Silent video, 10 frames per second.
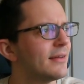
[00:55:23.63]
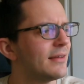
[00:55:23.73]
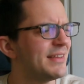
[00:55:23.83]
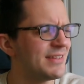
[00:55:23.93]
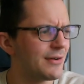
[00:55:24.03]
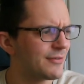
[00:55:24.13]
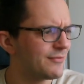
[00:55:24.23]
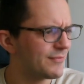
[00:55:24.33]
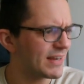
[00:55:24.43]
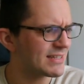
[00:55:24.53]
Isn't there a
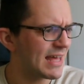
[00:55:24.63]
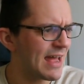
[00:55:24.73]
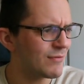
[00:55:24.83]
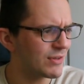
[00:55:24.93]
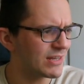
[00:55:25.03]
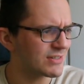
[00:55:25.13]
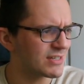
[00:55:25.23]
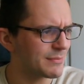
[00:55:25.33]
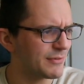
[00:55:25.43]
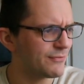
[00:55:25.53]
fact that everything's the
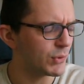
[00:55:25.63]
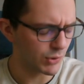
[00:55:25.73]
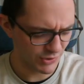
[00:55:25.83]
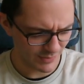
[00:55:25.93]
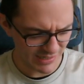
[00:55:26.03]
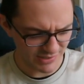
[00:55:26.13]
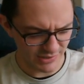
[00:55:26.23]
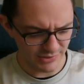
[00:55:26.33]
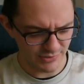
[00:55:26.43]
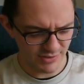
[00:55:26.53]
sum of 4 squares
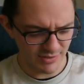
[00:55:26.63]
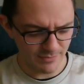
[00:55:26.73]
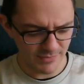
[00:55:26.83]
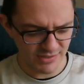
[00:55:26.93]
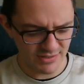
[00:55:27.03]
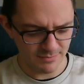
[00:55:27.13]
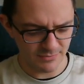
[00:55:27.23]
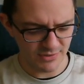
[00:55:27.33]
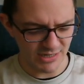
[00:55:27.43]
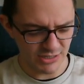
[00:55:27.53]
though? So at some
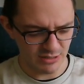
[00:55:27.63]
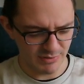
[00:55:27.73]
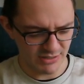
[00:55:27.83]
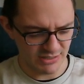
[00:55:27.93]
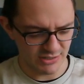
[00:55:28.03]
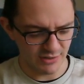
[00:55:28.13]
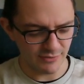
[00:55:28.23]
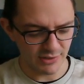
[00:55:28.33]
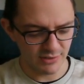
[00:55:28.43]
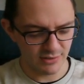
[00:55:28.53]
stage the party's over.